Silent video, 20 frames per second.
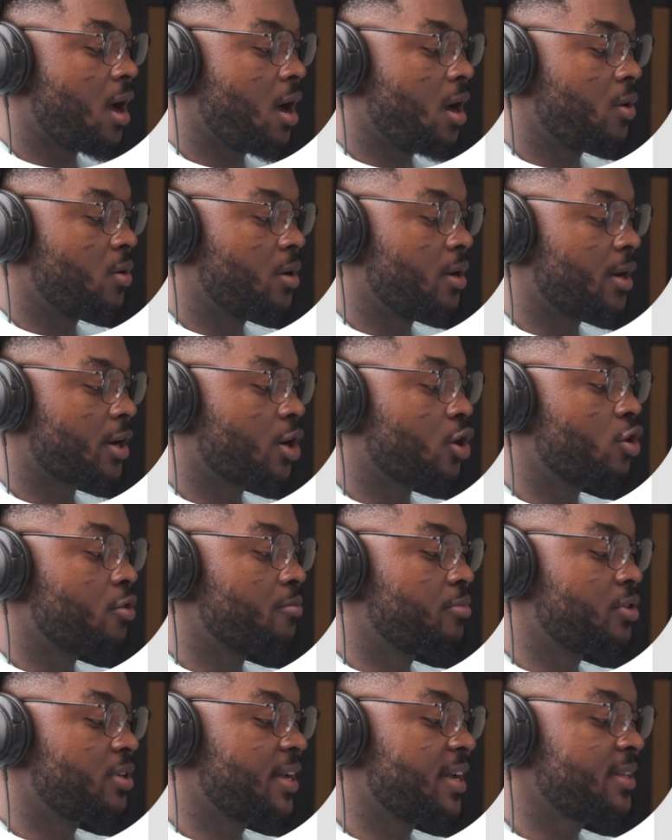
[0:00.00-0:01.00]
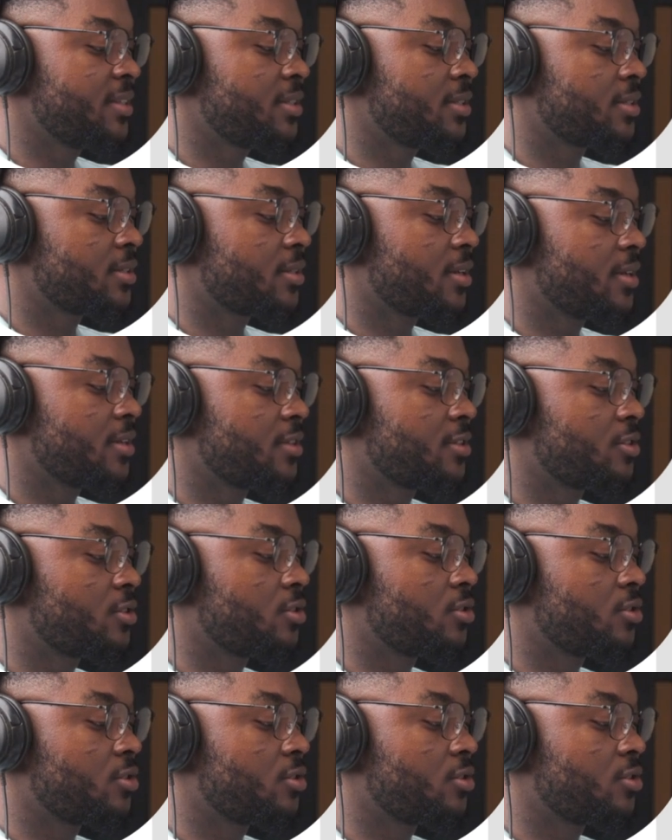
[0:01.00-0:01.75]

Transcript: our components is